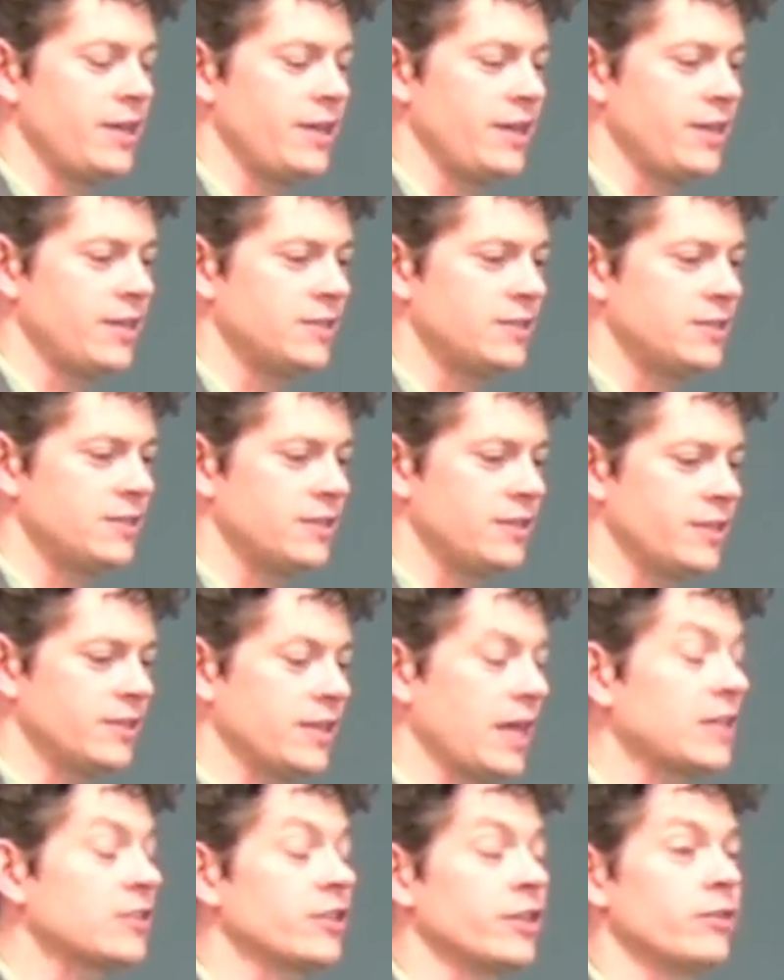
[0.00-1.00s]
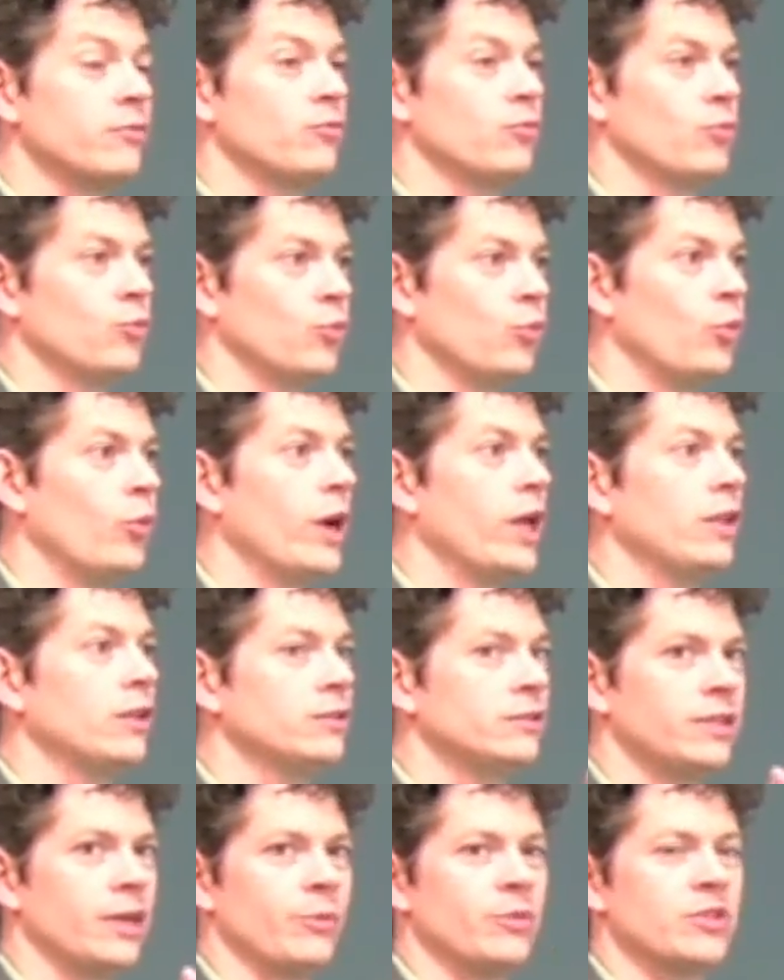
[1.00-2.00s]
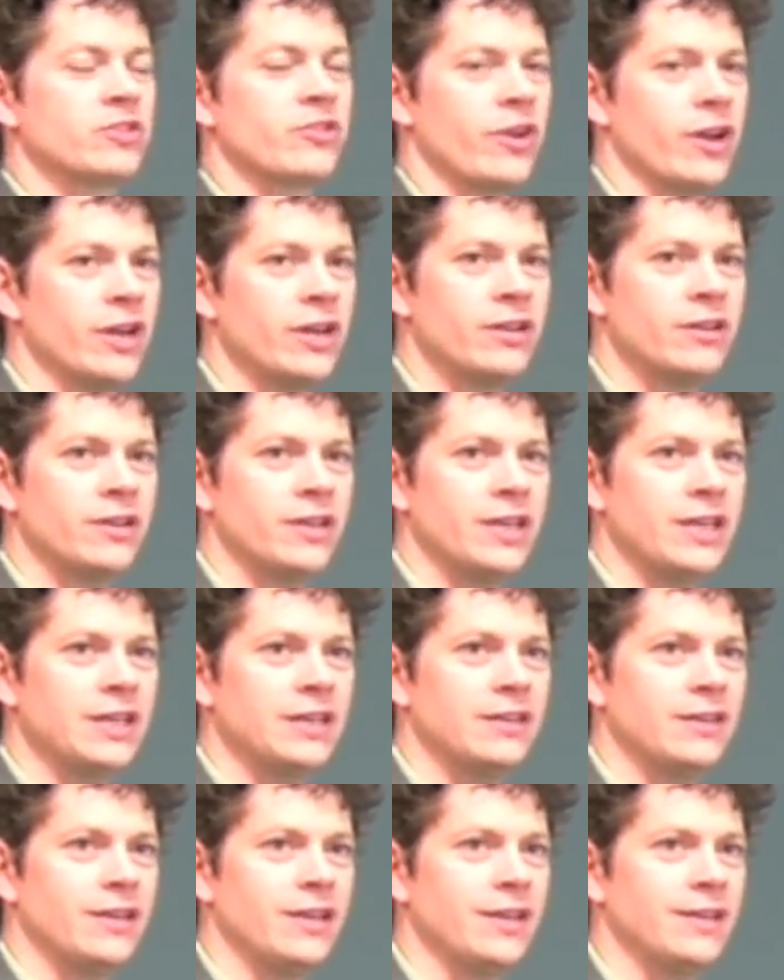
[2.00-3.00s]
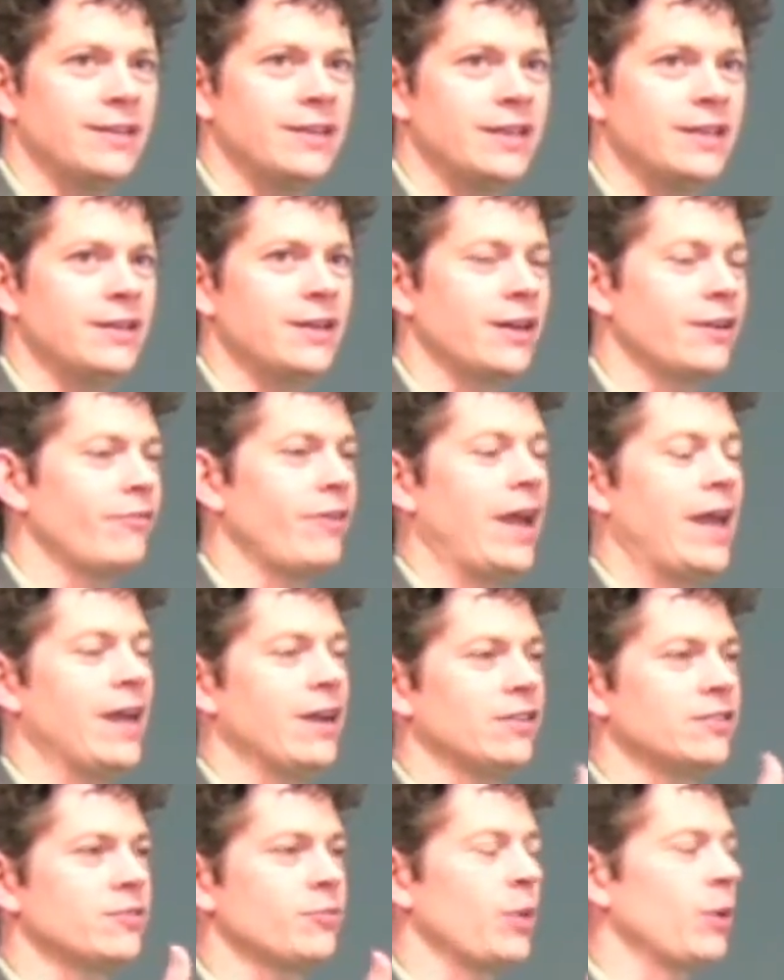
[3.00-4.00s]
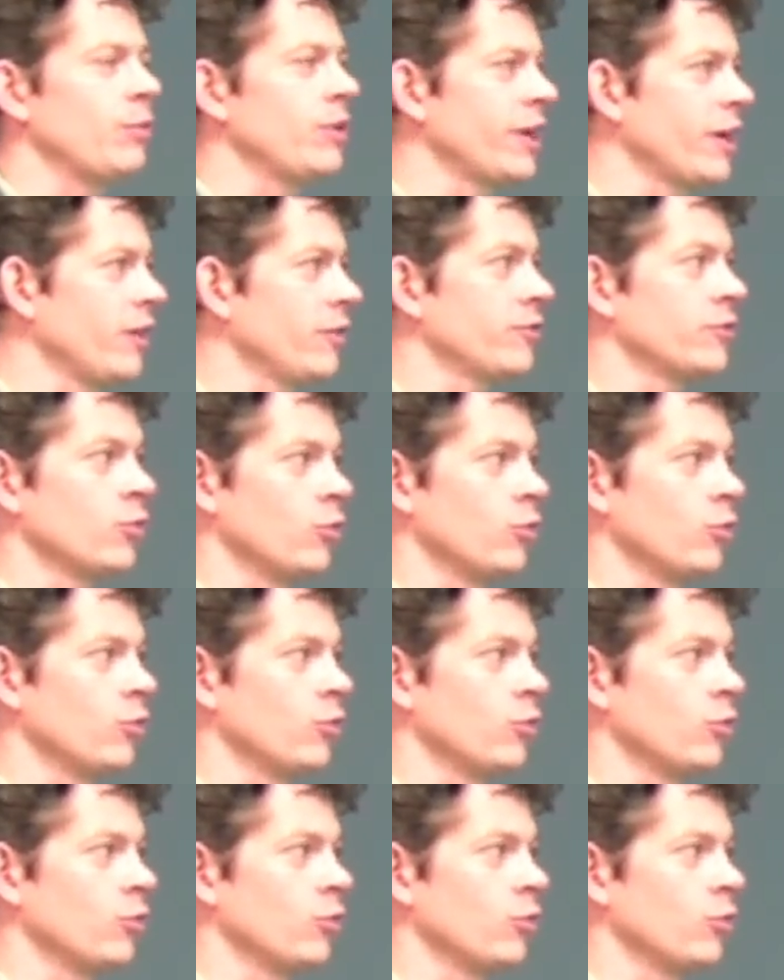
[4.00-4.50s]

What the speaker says: is actually well demonstrated in the kind of annals of public health